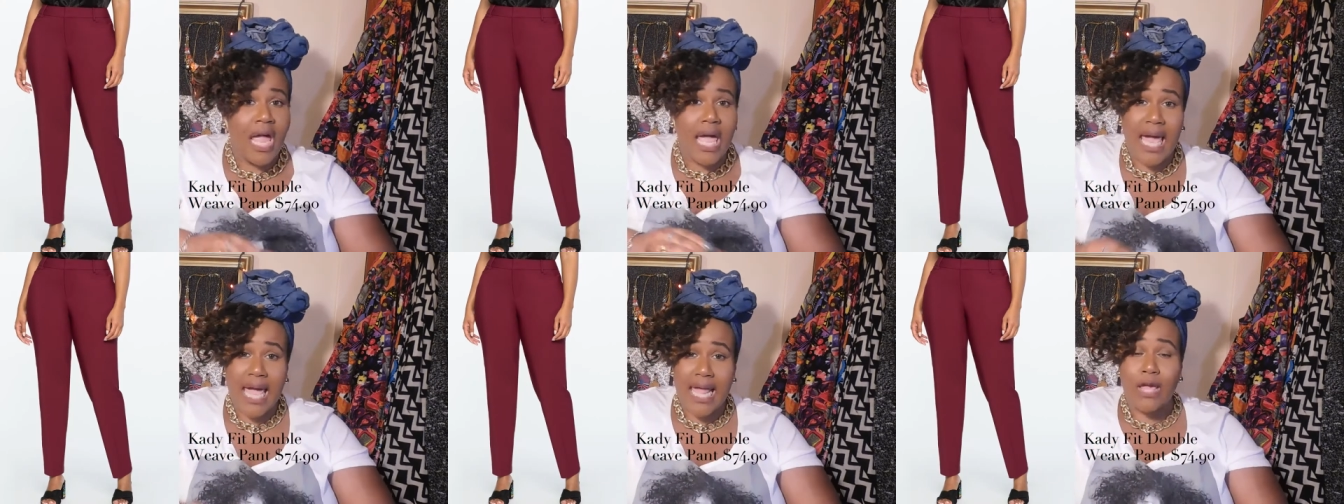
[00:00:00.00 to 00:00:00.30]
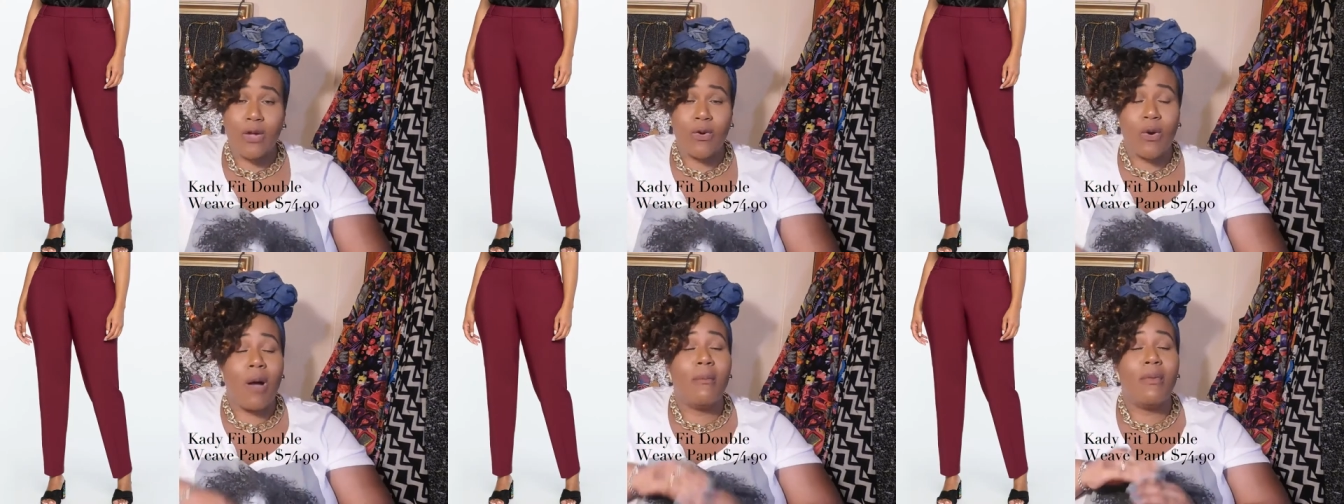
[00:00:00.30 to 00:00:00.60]

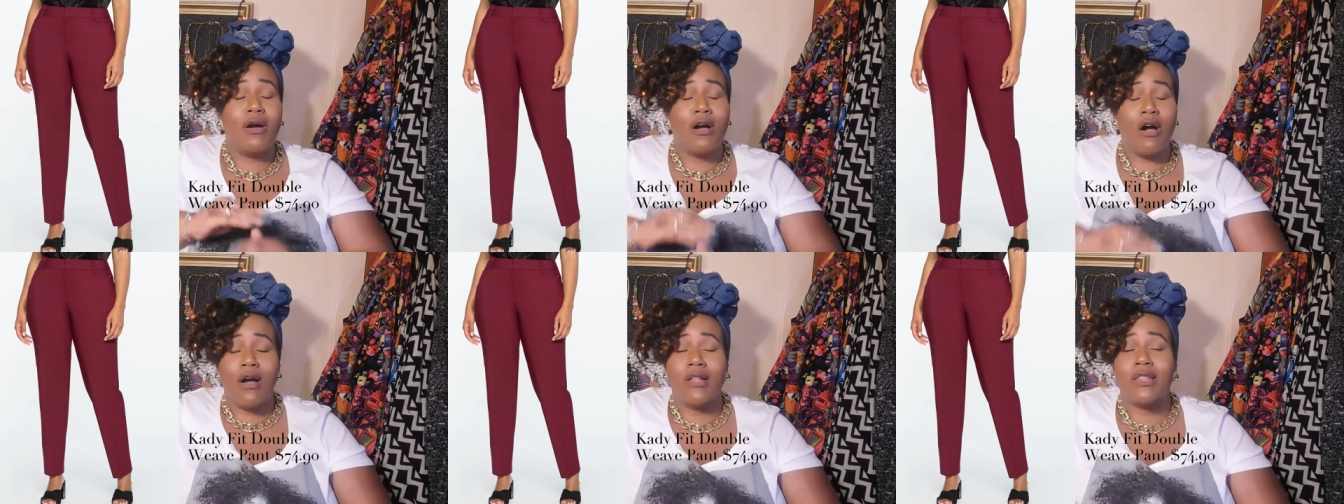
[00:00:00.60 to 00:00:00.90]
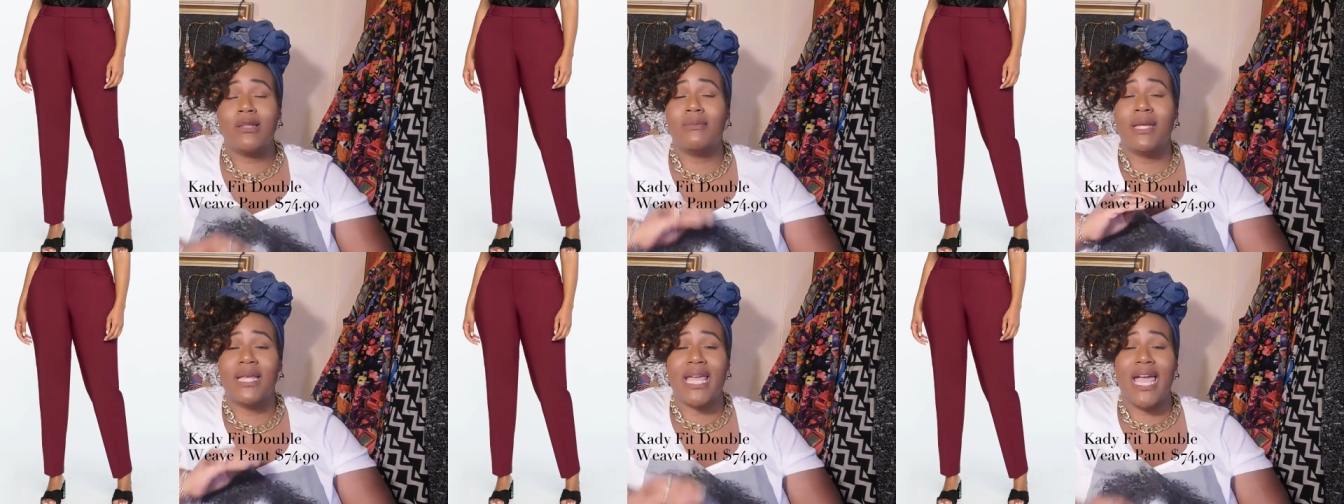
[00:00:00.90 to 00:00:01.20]
Anywho, I'm going to call
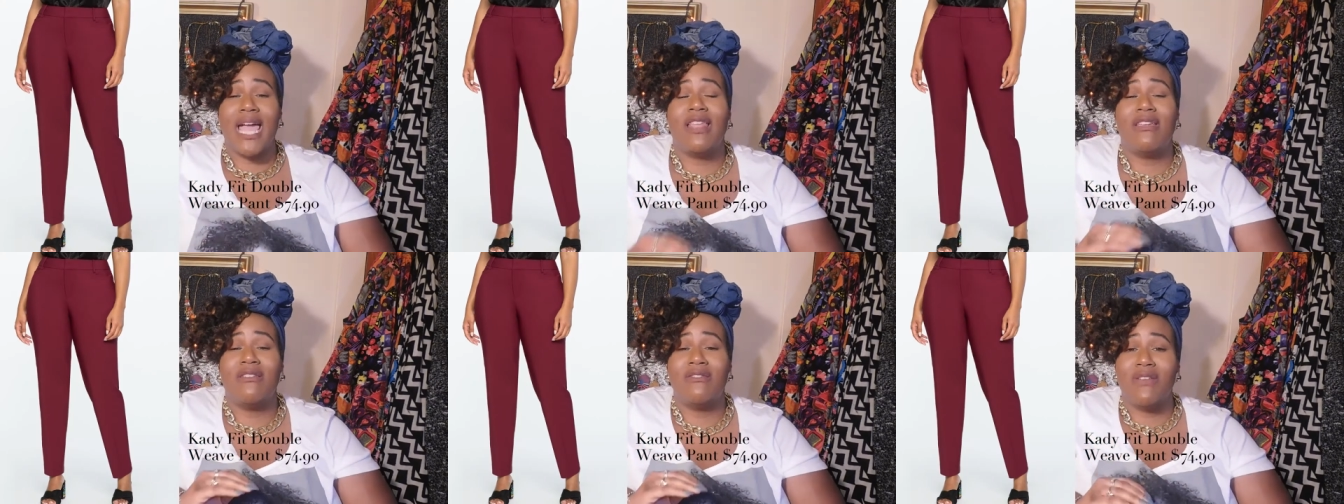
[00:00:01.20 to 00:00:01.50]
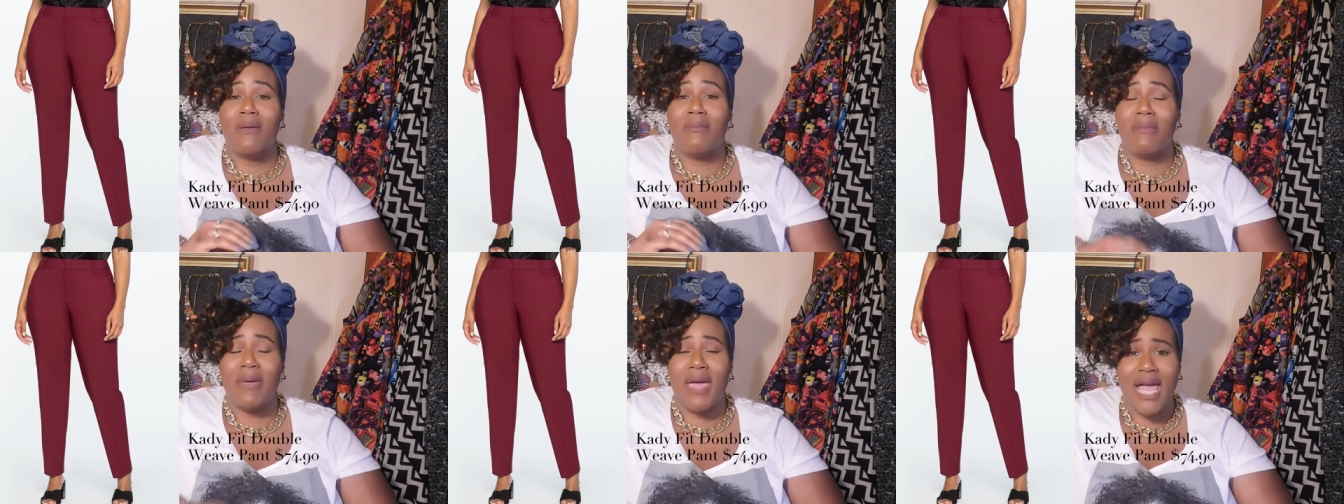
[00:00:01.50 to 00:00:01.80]
them the Kady
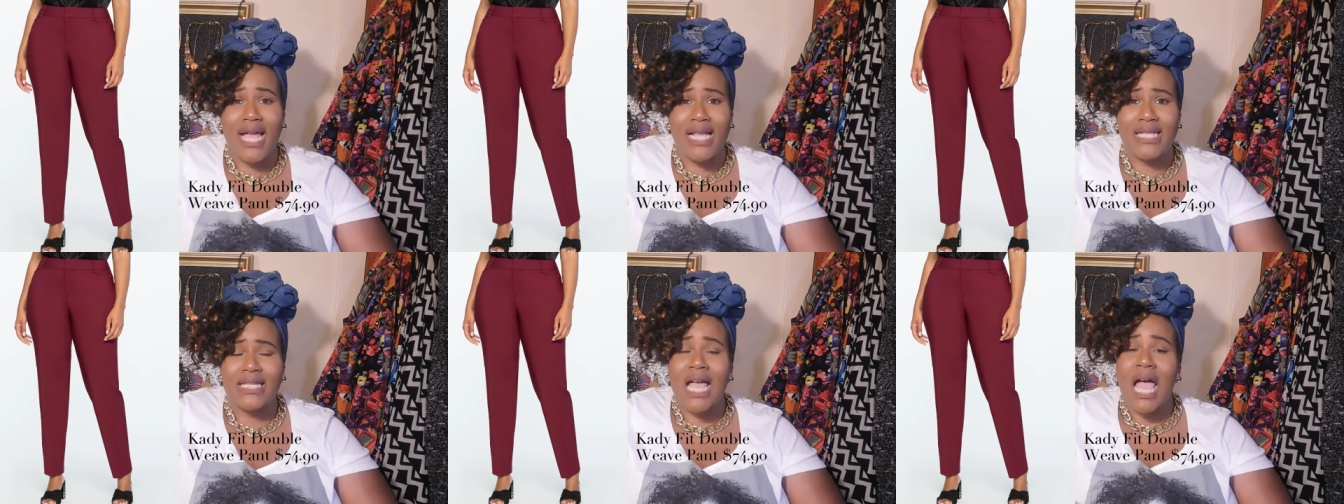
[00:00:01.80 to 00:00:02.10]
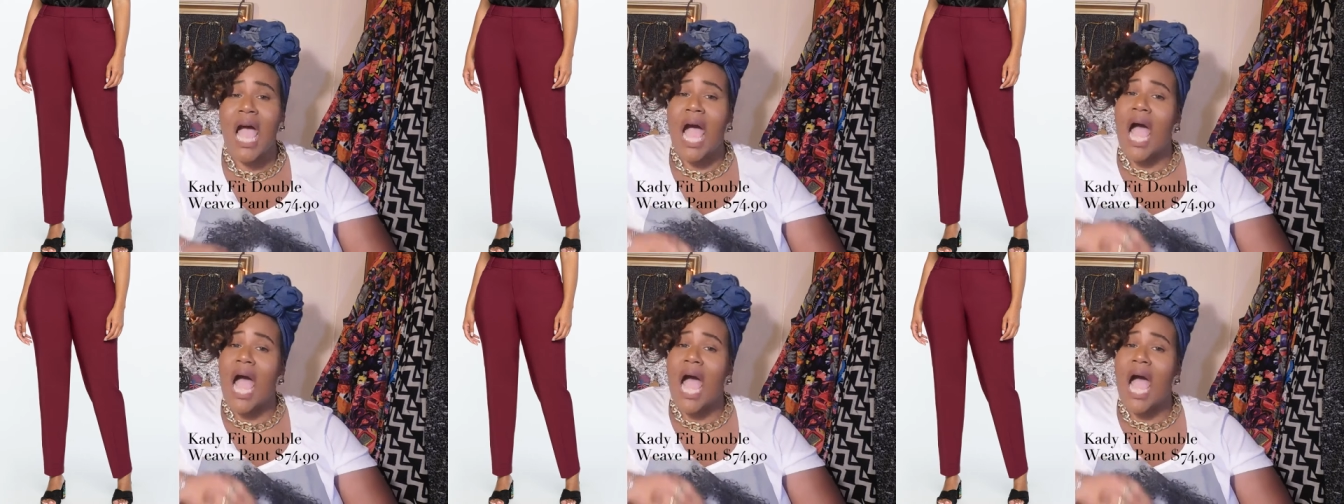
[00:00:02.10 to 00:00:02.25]
fit pants.